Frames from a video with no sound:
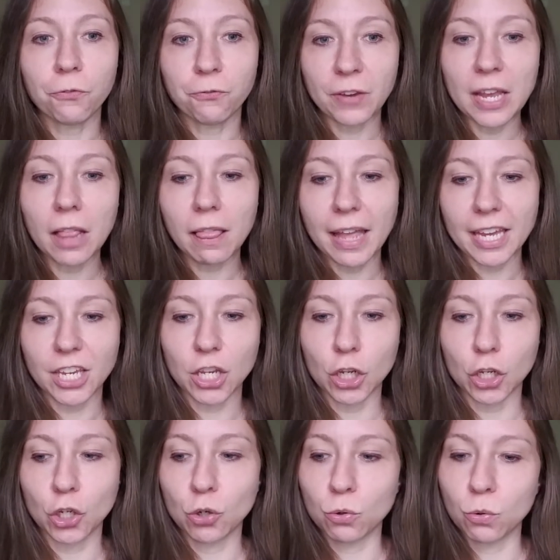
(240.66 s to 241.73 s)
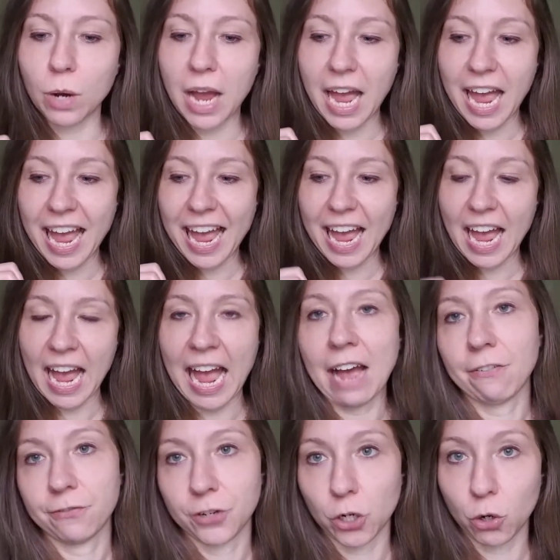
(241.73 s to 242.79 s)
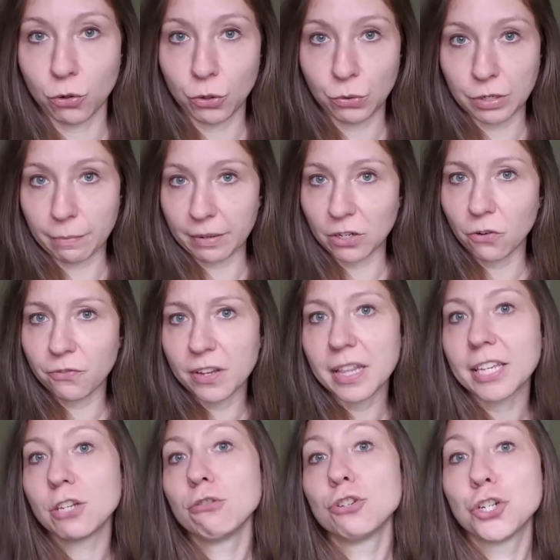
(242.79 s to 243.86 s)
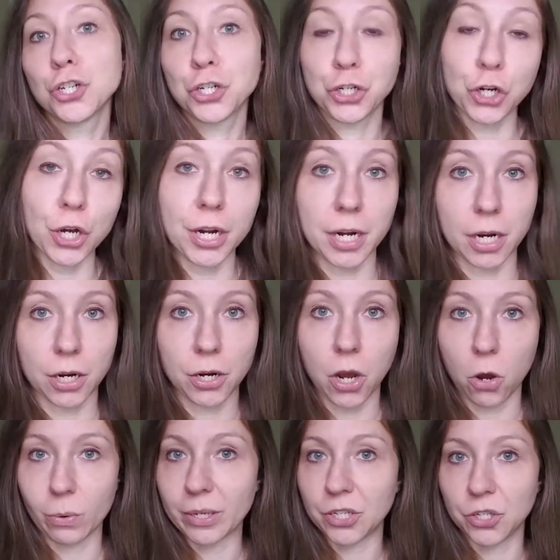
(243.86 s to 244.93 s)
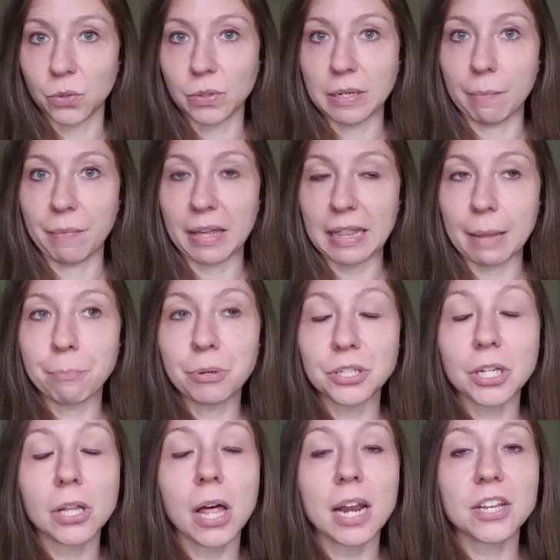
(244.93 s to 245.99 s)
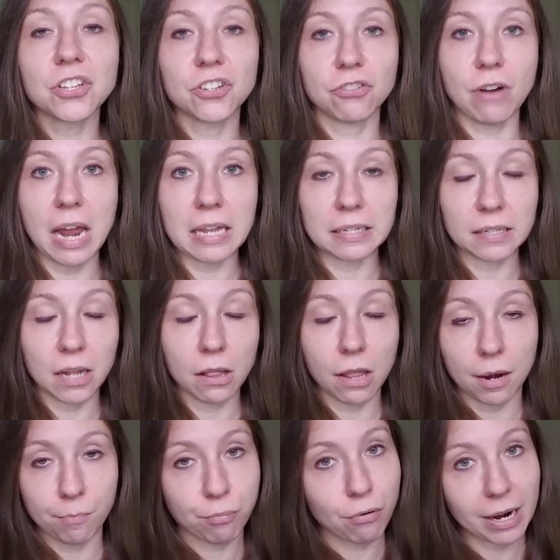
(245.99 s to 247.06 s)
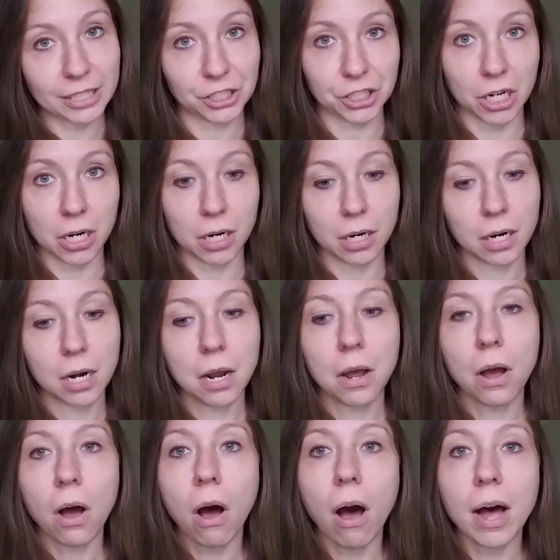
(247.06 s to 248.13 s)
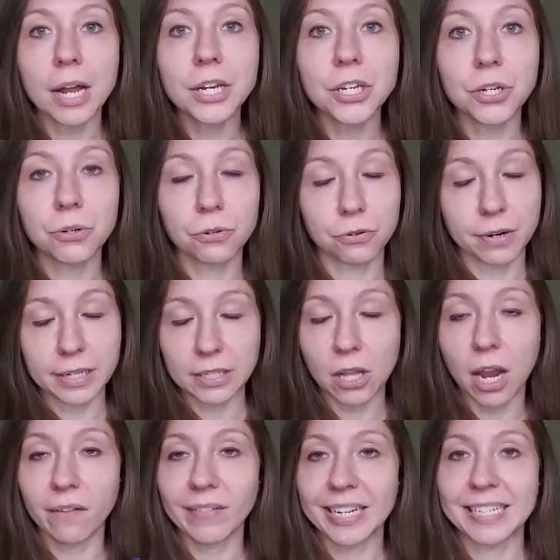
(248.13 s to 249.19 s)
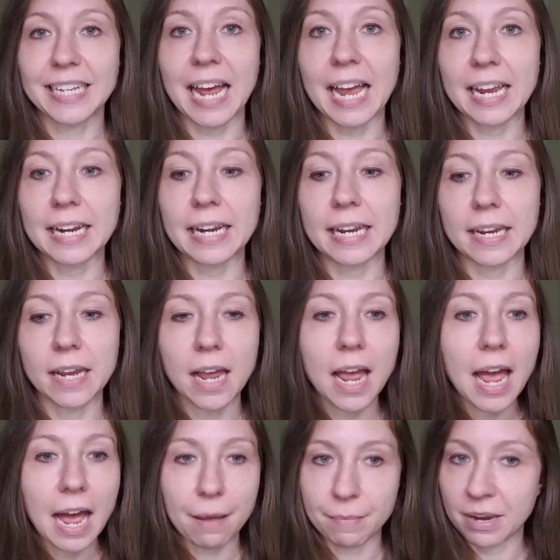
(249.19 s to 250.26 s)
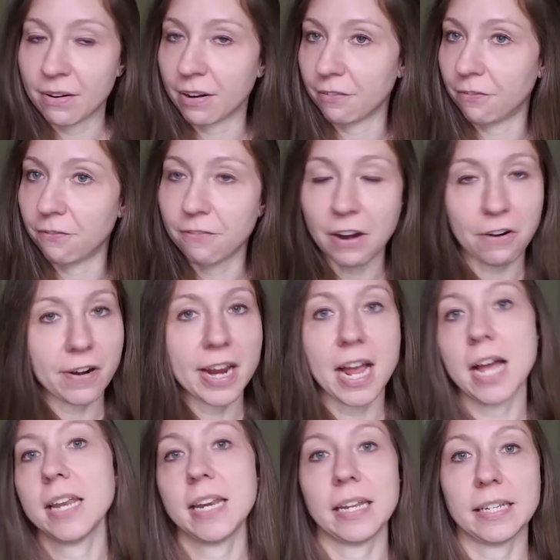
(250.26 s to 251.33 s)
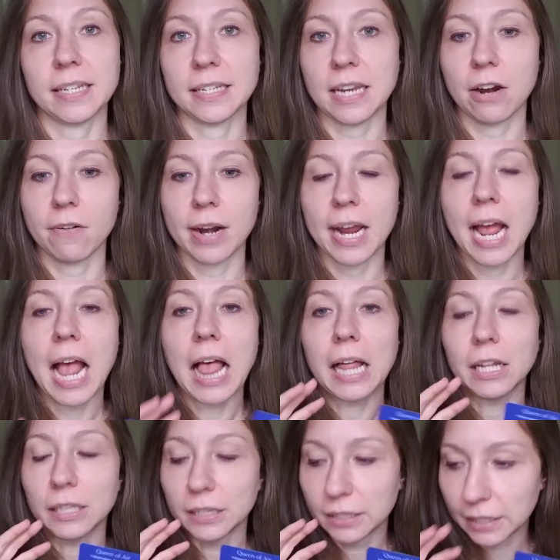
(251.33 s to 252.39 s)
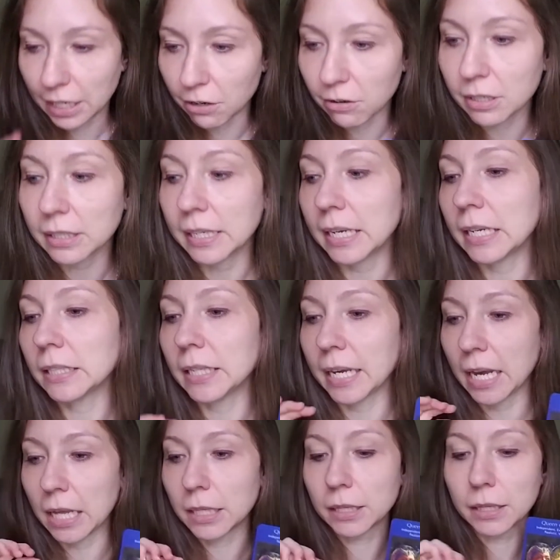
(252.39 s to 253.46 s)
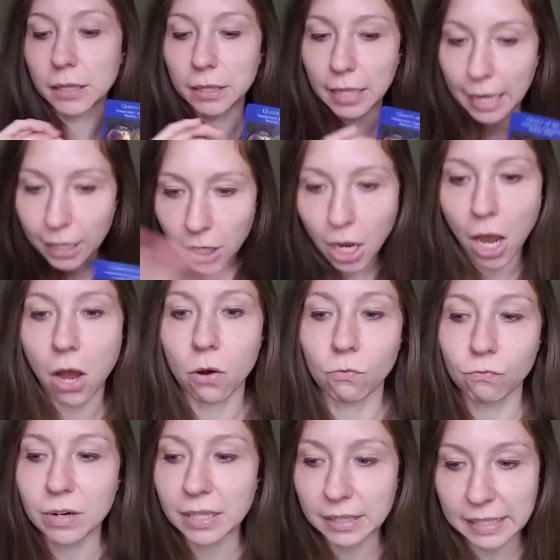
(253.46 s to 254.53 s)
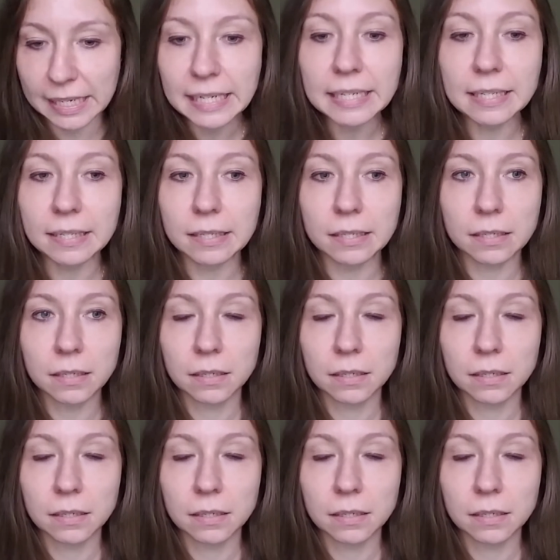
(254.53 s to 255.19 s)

feel like you have to go do something. Don't feel like you should go and do something. That puts a lot of stress, a lot of pressure on you, creates a lot of anxiety. I'm hearing very unnecessary. Literally, like, let go, release